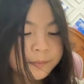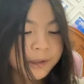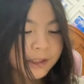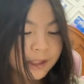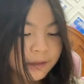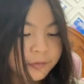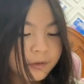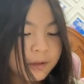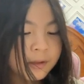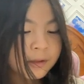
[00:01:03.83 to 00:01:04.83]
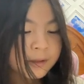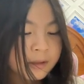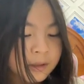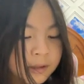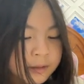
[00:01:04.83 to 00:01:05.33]
belief
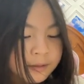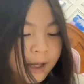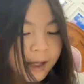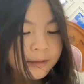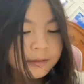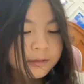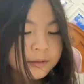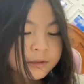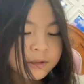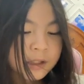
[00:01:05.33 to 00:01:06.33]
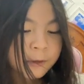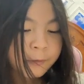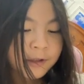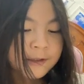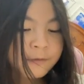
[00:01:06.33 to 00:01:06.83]
that she
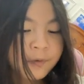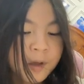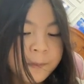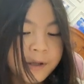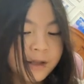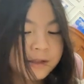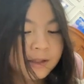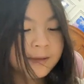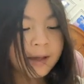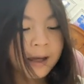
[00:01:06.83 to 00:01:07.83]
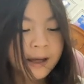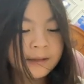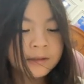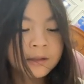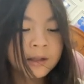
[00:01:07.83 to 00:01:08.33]
was a real person
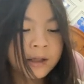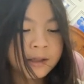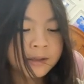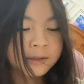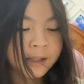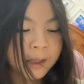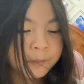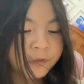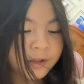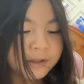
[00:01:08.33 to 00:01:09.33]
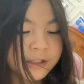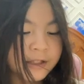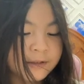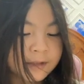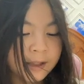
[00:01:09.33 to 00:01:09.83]
and her name was
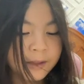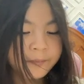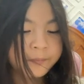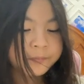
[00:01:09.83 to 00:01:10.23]
Lisa.